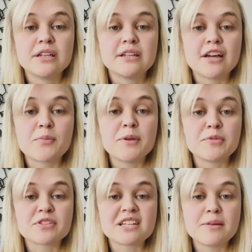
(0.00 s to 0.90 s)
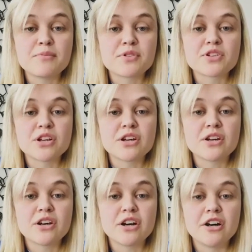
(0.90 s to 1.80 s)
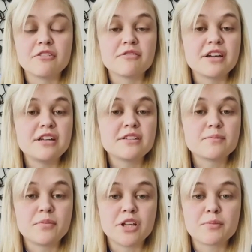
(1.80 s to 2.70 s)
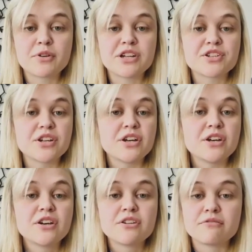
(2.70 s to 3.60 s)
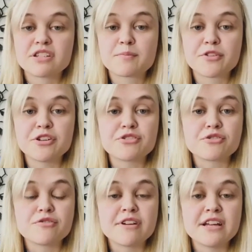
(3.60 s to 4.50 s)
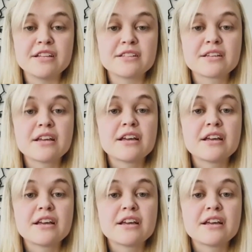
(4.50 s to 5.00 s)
Now, people's temperature, heart rate, blood pressure, respiratory rate,